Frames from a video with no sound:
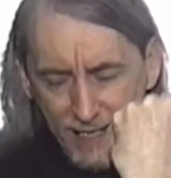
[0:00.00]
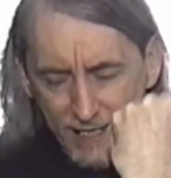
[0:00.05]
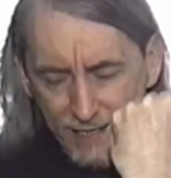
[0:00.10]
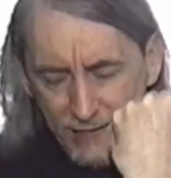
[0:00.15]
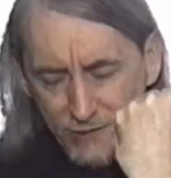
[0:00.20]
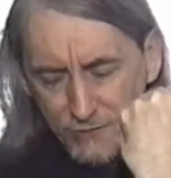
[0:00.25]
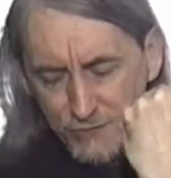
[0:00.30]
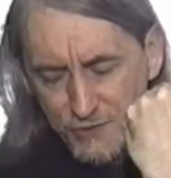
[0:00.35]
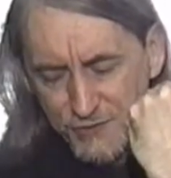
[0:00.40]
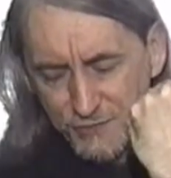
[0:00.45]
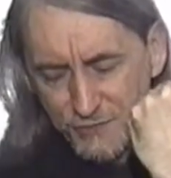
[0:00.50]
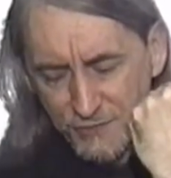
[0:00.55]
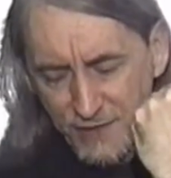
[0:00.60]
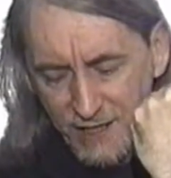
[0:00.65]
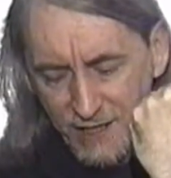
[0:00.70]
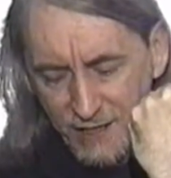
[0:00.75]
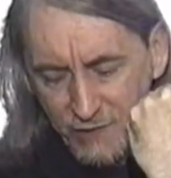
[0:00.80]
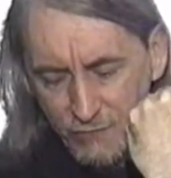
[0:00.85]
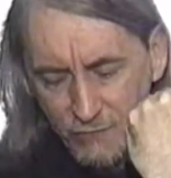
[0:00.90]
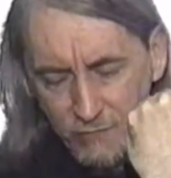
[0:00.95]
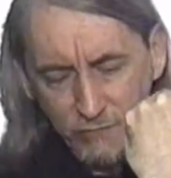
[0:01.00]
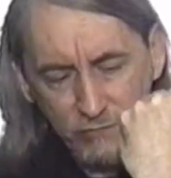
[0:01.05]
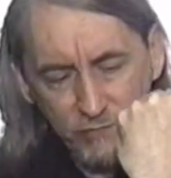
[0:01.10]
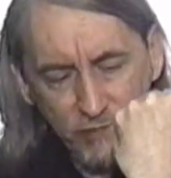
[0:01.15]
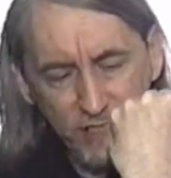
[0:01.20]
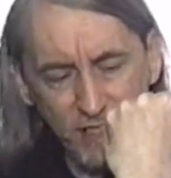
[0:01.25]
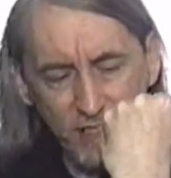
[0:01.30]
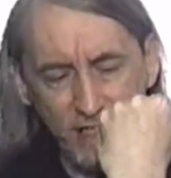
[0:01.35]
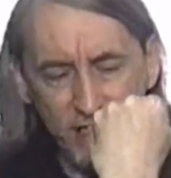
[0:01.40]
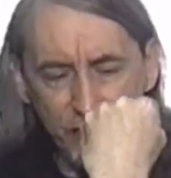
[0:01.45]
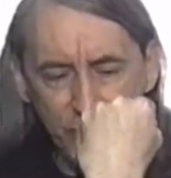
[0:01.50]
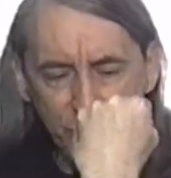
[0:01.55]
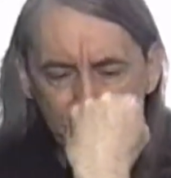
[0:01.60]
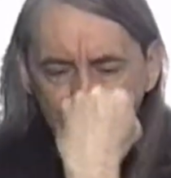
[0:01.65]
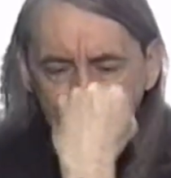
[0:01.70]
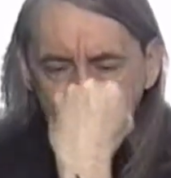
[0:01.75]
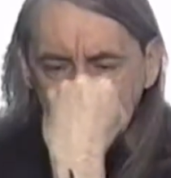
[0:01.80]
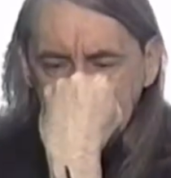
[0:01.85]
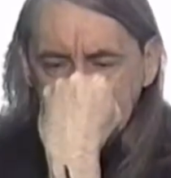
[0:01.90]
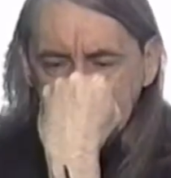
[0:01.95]
And those fit into a really
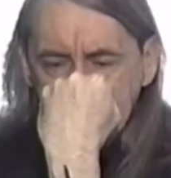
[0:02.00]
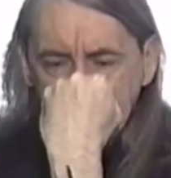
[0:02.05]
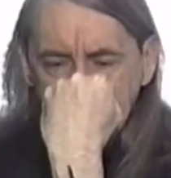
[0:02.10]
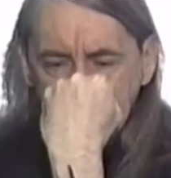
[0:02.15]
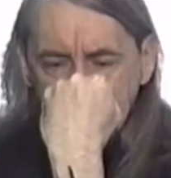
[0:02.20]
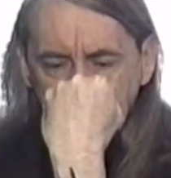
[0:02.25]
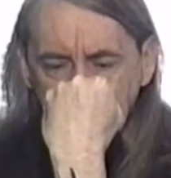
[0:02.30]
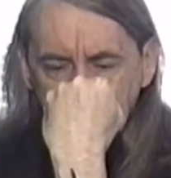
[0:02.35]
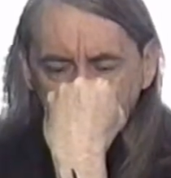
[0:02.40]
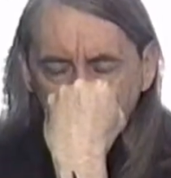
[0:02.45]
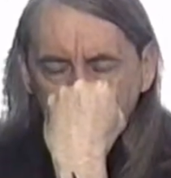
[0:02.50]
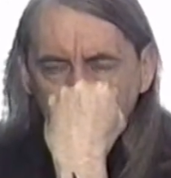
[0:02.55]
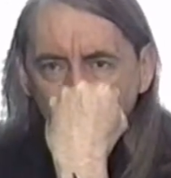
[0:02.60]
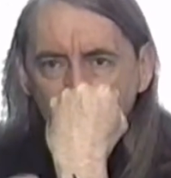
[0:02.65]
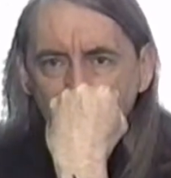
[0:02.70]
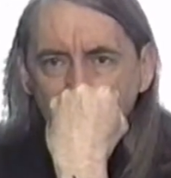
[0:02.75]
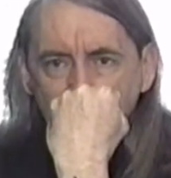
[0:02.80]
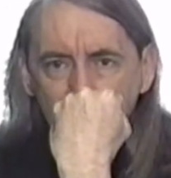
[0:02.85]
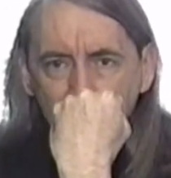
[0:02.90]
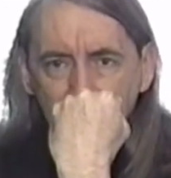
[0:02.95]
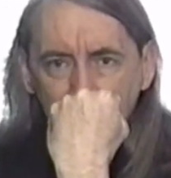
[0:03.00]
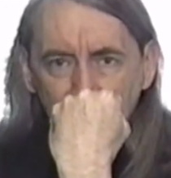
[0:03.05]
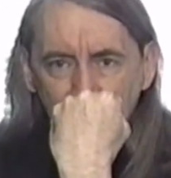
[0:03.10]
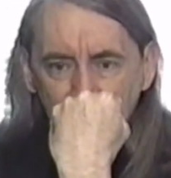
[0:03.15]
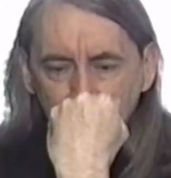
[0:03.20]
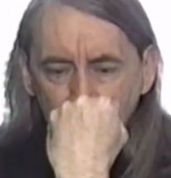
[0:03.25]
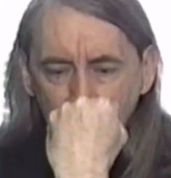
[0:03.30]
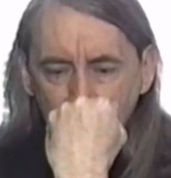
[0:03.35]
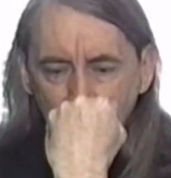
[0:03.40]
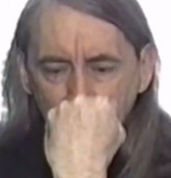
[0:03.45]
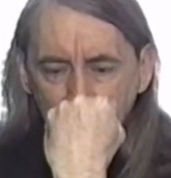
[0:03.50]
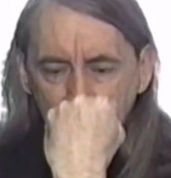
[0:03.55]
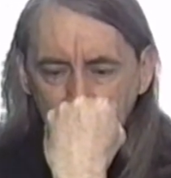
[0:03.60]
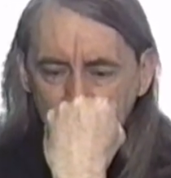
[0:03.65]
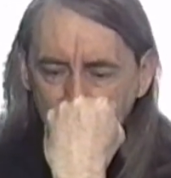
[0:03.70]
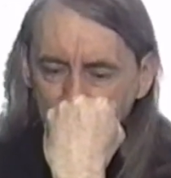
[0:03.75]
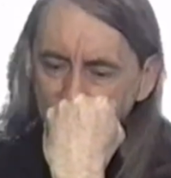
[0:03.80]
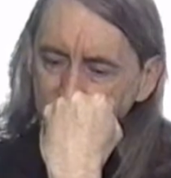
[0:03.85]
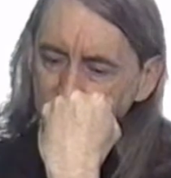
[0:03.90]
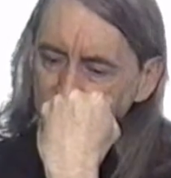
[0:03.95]
interesting system of shock
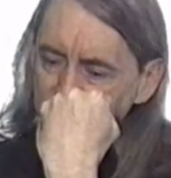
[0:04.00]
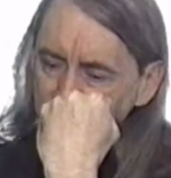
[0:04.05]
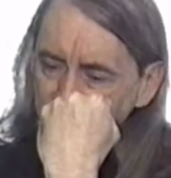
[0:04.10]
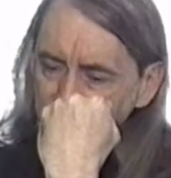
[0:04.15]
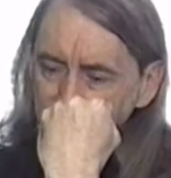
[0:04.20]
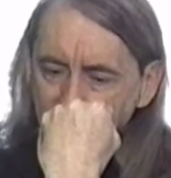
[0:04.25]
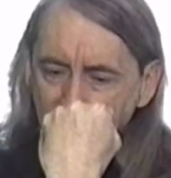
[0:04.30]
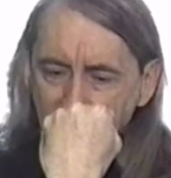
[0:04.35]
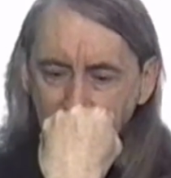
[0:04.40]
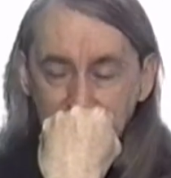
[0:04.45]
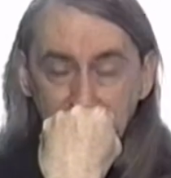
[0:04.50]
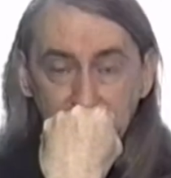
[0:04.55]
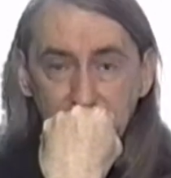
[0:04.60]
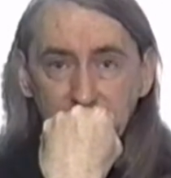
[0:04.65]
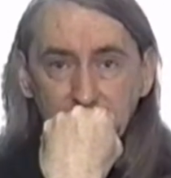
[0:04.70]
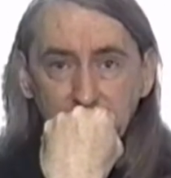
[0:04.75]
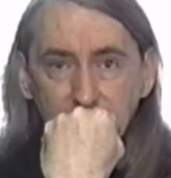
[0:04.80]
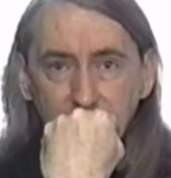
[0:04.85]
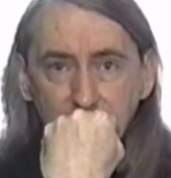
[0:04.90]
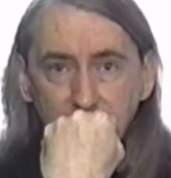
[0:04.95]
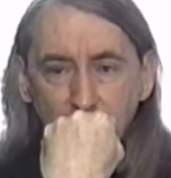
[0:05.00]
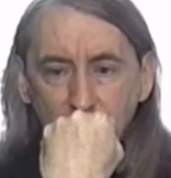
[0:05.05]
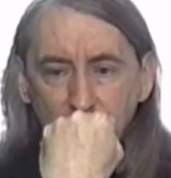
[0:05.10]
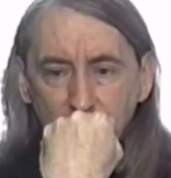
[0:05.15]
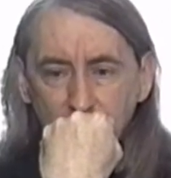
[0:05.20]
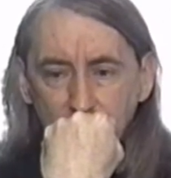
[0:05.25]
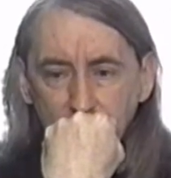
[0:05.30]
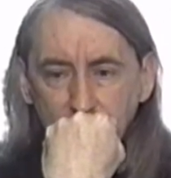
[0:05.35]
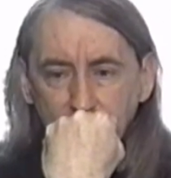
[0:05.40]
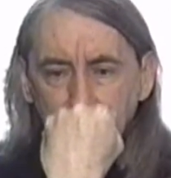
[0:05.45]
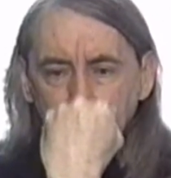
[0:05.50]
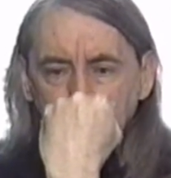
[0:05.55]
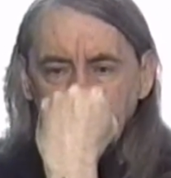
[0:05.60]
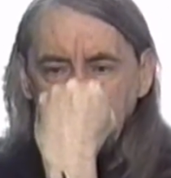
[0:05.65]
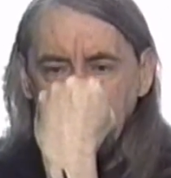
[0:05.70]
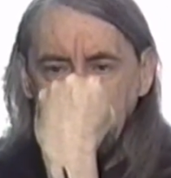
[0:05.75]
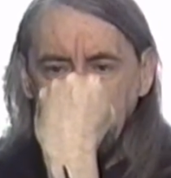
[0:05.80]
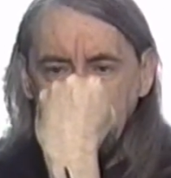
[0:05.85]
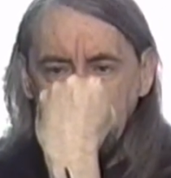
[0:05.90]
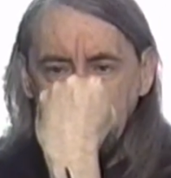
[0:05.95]
absorbers that then attaches to your bone,
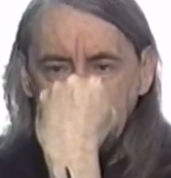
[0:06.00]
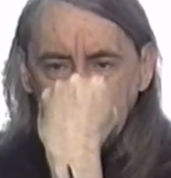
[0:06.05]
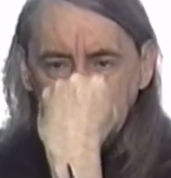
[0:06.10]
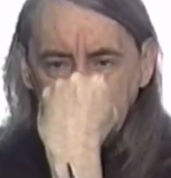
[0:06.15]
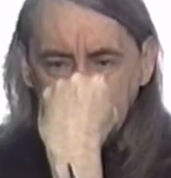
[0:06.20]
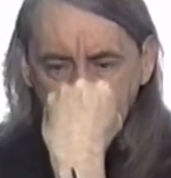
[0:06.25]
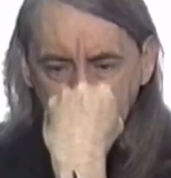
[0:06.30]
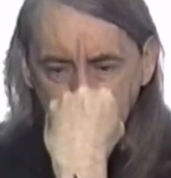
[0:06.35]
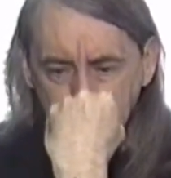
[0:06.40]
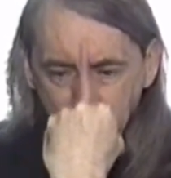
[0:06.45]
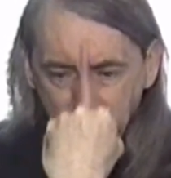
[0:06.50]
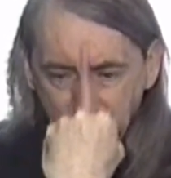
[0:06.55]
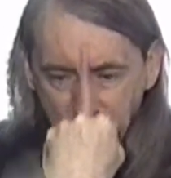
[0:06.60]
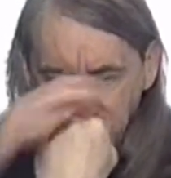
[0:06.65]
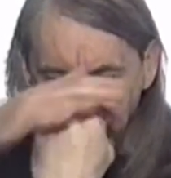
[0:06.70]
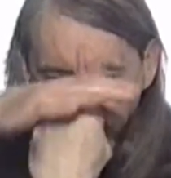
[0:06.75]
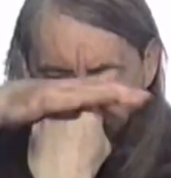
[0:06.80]
so that when your